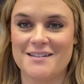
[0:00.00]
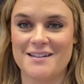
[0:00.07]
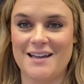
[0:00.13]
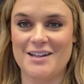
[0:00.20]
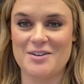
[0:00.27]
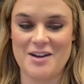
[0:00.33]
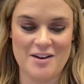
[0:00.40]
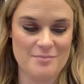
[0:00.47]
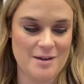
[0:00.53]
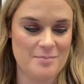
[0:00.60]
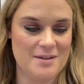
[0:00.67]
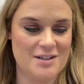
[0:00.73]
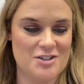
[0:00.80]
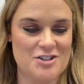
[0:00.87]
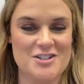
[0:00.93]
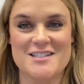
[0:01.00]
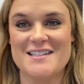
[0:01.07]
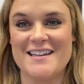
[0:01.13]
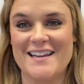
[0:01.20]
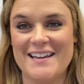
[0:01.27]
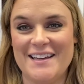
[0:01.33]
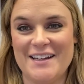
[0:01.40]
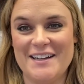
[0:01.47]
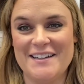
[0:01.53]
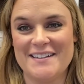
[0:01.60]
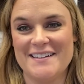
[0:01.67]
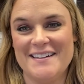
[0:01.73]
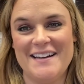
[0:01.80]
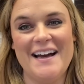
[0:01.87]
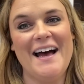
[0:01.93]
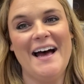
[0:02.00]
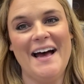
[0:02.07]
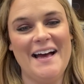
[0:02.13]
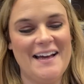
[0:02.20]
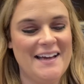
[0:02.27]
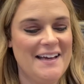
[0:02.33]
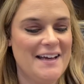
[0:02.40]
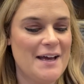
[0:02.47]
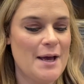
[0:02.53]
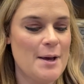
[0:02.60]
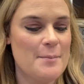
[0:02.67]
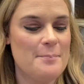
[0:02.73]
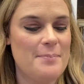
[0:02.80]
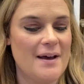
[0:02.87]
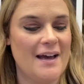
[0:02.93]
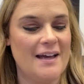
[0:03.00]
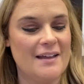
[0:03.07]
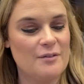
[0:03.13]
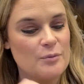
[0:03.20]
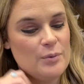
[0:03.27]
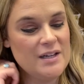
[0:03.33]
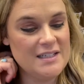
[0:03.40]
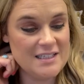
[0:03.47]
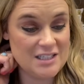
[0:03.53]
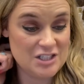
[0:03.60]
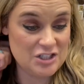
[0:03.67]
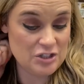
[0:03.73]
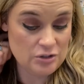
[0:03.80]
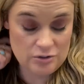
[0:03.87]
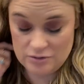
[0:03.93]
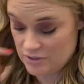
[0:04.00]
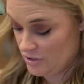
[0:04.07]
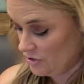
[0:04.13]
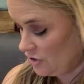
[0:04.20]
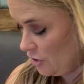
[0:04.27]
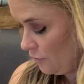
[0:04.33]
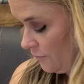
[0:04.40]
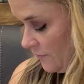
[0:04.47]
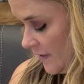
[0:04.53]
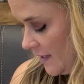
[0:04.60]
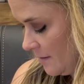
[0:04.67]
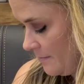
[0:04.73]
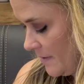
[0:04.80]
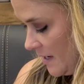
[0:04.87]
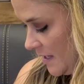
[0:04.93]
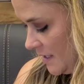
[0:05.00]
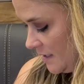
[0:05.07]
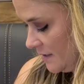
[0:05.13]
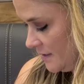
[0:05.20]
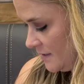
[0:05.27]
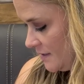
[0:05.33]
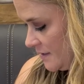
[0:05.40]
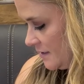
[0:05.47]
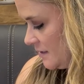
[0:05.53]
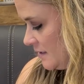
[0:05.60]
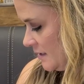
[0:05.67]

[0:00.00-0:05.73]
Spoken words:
don't have my picture sitting here, but we did 2 snowflake buttons,